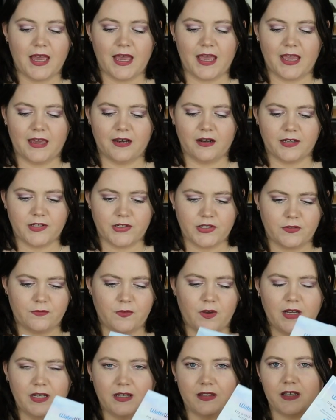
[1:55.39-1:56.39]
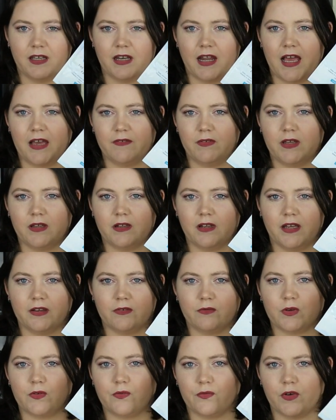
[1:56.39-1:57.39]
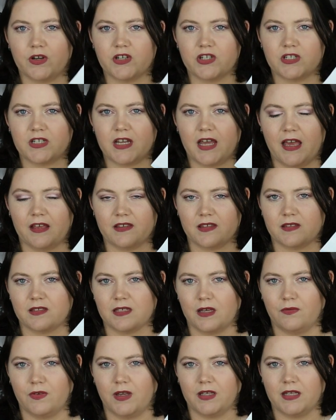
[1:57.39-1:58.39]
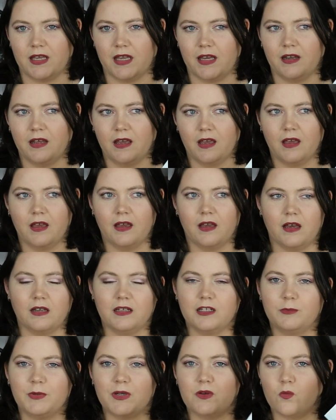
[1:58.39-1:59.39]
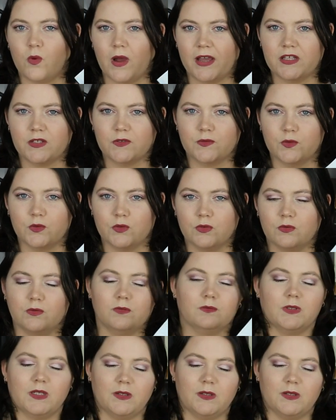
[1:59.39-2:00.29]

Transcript: And I just find that having like refresher towels and stuff like that a little bit wasteful,